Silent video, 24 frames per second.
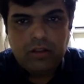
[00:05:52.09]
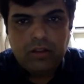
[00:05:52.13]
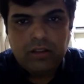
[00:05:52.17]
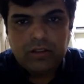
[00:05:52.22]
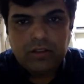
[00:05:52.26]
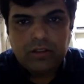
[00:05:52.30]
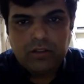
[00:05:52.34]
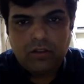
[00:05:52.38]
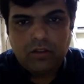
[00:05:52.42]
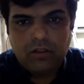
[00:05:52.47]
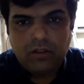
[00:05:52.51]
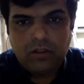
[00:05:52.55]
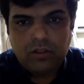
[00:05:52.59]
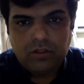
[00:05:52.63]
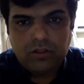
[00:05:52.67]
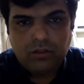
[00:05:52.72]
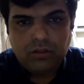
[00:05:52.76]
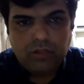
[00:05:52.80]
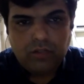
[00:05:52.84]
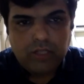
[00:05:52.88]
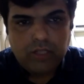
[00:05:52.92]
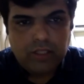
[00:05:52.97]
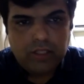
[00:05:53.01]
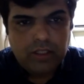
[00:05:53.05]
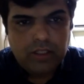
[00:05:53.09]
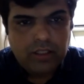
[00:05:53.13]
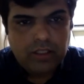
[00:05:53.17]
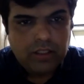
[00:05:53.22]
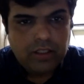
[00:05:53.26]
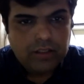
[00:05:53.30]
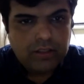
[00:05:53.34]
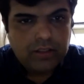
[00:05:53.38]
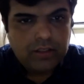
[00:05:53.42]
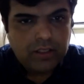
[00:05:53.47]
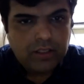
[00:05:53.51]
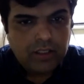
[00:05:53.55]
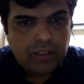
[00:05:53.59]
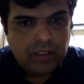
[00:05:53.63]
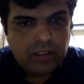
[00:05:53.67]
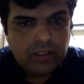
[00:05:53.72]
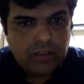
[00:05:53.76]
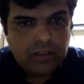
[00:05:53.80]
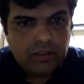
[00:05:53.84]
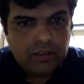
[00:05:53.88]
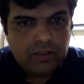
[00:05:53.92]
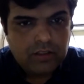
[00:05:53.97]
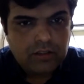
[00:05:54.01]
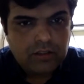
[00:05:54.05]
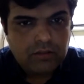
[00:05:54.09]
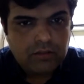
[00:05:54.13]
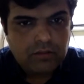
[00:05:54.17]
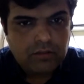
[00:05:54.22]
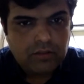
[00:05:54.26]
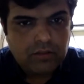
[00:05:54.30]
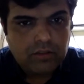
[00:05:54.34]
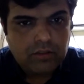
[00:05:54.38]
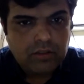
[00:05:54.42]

It's not showing in the system.